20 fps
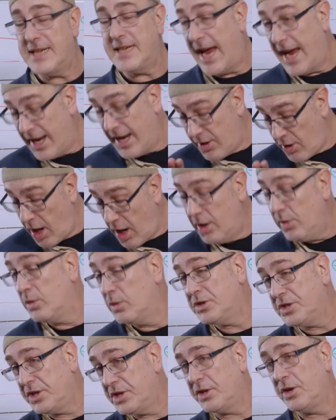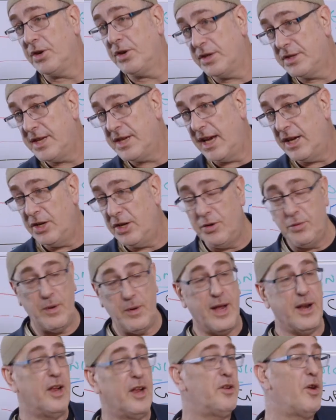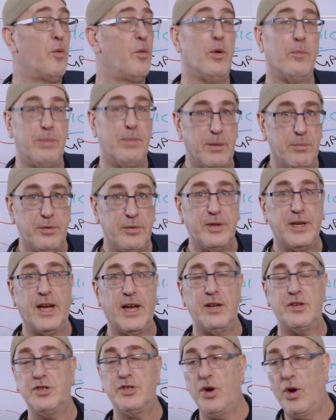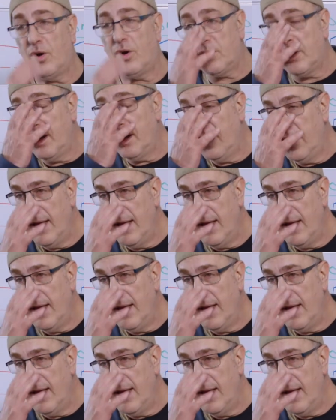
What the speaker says: And I also got to tell you, and I don't want people to get shocked,